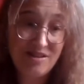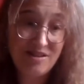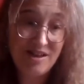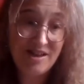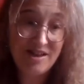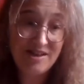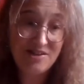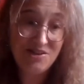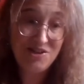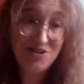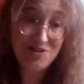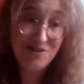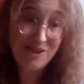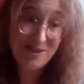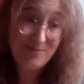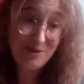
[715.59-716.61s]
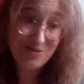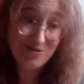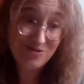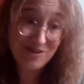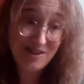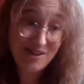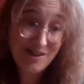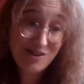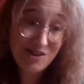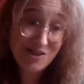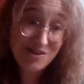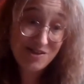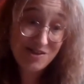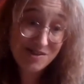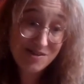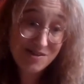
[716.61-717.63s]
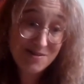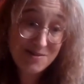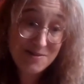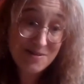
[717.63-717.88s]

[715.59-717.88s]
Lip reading: and neurotypical clinicians,